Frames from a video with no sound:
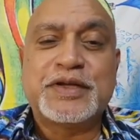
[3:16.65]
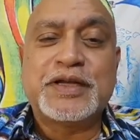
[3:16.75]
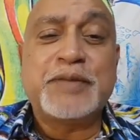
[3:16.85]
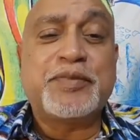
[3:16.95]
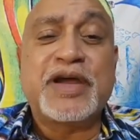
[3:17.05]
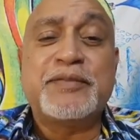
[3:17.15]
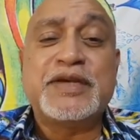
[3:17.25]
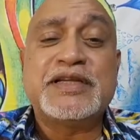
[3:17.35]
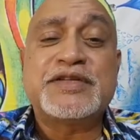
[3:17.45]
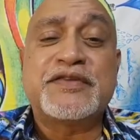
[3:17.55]
The Prime
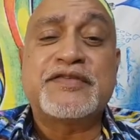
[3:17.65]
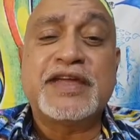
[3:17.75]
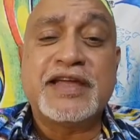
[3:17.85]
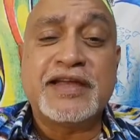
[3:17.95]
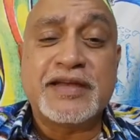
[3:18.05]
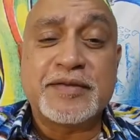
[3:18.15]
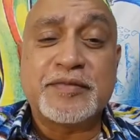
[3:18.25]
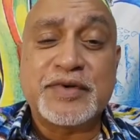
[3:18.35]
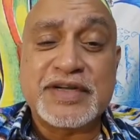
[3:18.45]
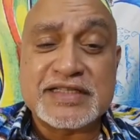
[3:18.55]
Minister of England
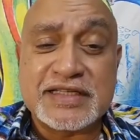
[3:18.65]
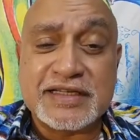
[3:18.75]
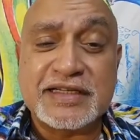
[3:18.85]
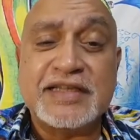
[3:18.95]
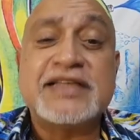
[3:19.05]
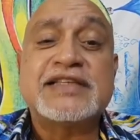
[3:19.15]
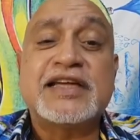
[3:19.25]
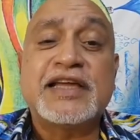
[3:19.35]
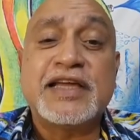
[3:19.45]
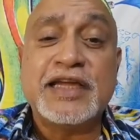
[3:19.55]
presently is a
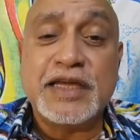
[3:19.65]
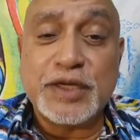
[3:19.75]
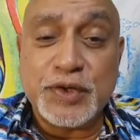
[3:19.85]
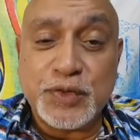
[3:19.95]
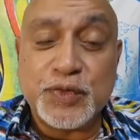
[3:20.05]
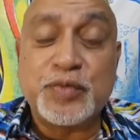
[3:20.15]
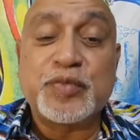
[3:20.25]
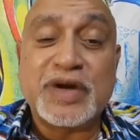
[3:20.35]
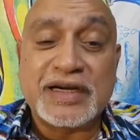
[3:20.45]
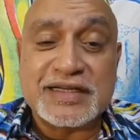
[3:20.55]
Hindu,
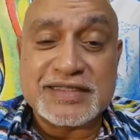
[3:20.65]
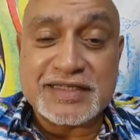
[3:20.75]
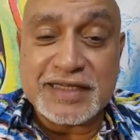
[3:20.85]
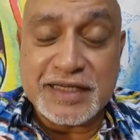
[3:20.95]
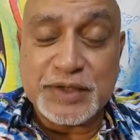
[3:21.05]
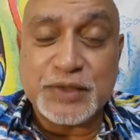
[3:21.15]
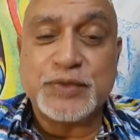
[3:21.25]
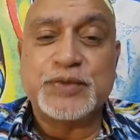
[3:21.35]
practicing Hindu.